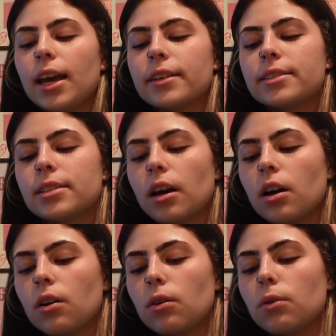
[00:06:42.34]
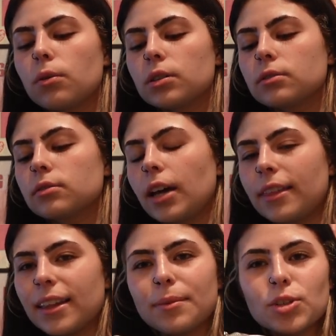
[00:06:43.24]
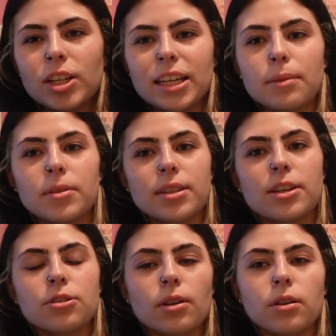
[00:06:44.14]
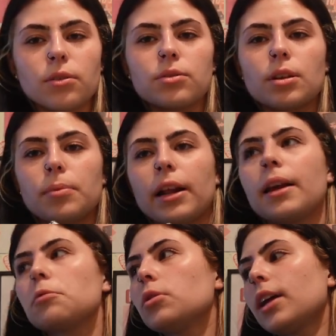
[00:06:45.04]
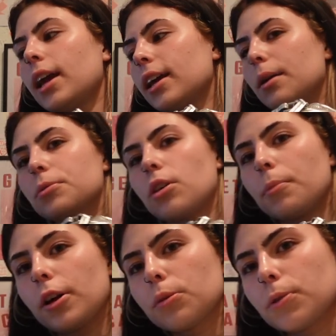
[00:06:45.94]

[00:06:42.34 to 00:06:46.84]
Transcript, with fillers: So I think I'm just going to keep this in here so I don't lose it, but I am going to hang it up with all my other